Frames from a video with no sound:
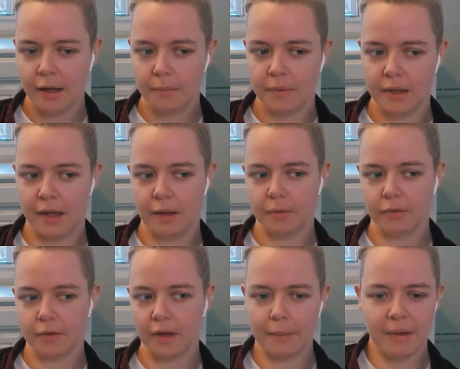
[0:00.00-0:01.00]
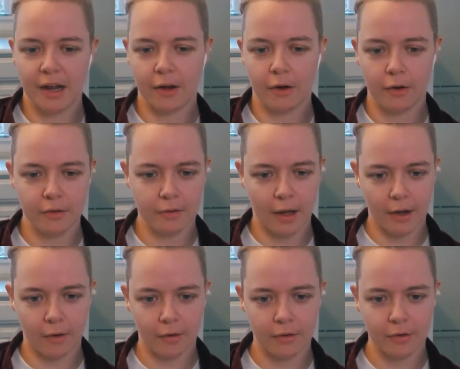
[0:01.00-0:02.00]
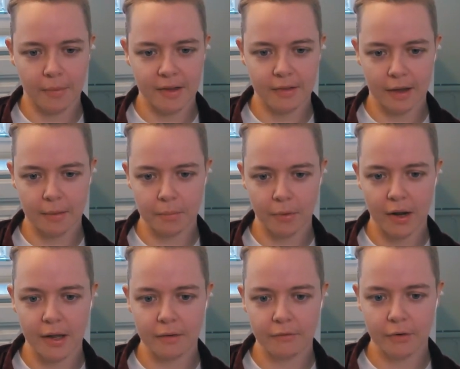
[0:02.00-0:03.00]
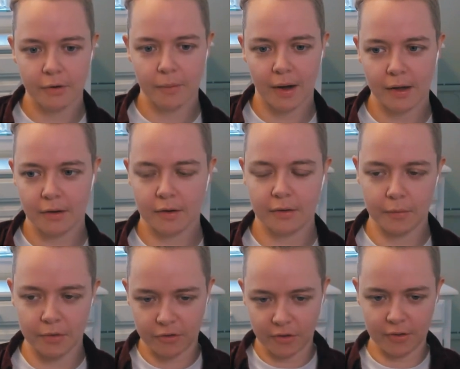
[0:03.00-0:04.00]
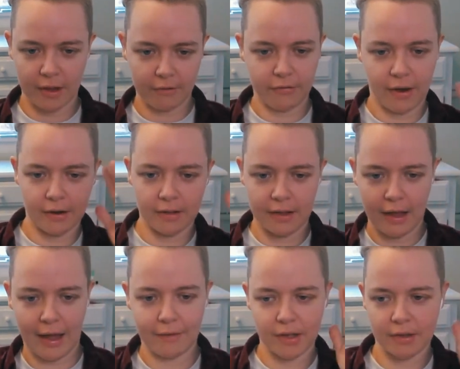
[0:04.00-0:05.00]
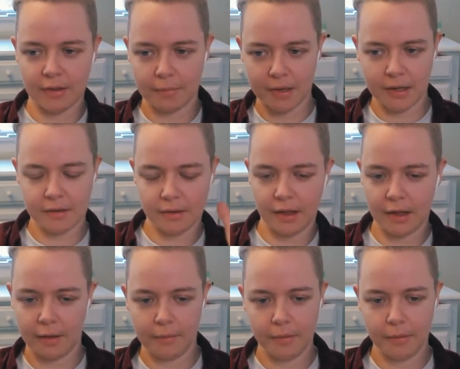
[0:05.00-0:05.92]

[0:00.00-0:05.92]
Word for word: being able to i mean i called i called her my second brain for a while because it was just like finally having somebody to like